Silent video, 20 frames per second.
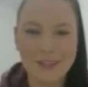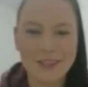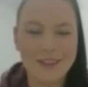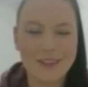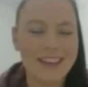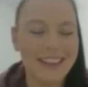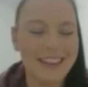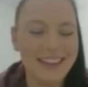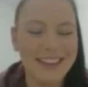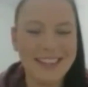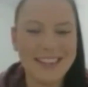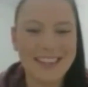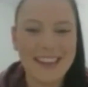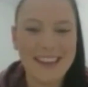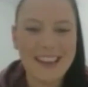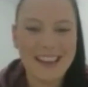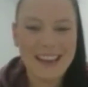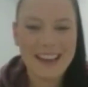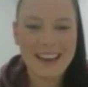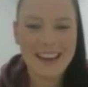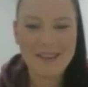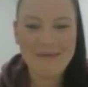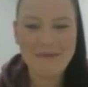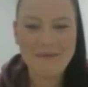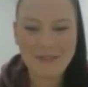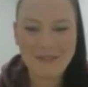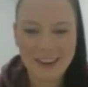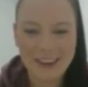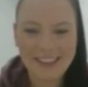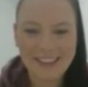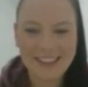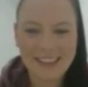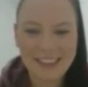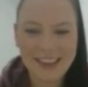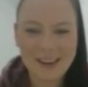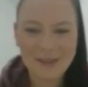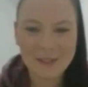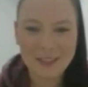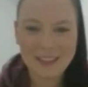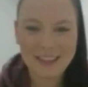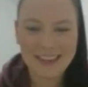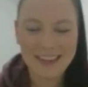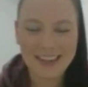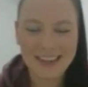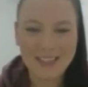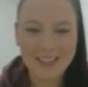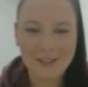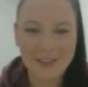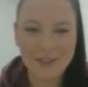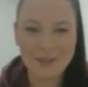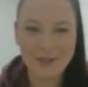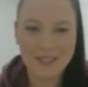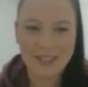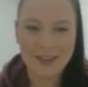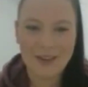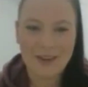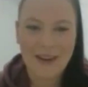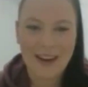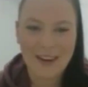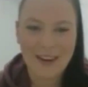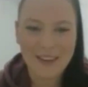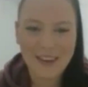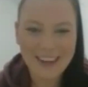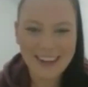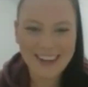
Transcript: So I think it's funny that that was the case for you as well.